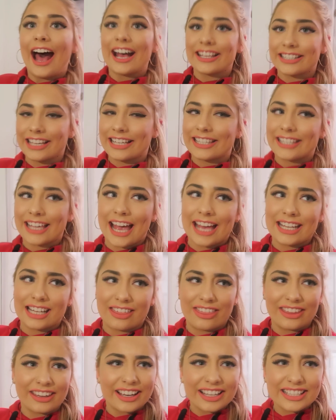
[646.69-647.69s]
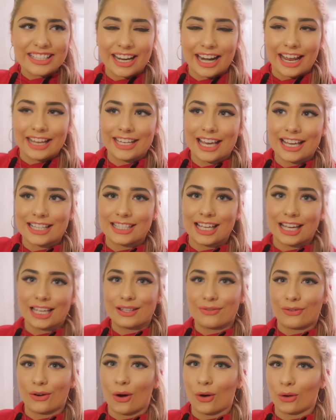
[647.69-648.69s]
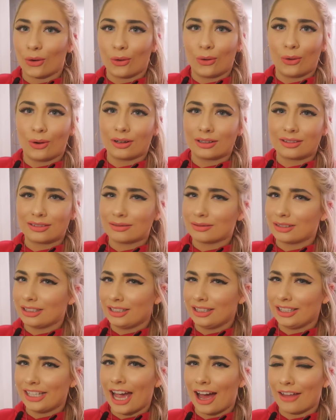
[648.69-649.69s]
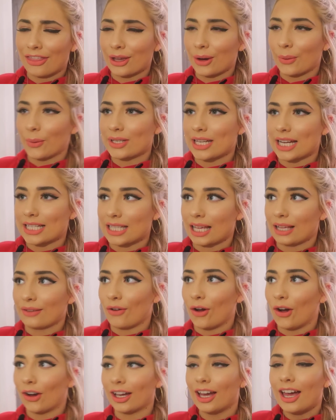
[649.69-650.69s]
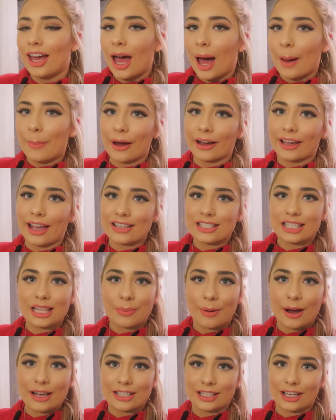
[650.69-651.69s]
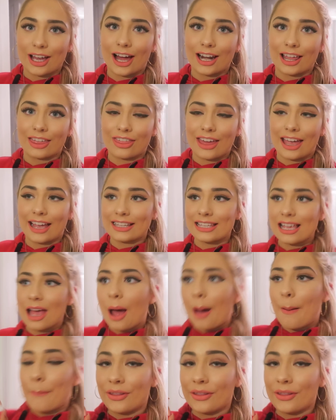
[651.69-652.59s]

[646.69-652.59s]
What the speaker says: As I said, I think I said it in yesterday's vlog, or yeah, I think it was yesterday's vlog, about guessing the price of girly things.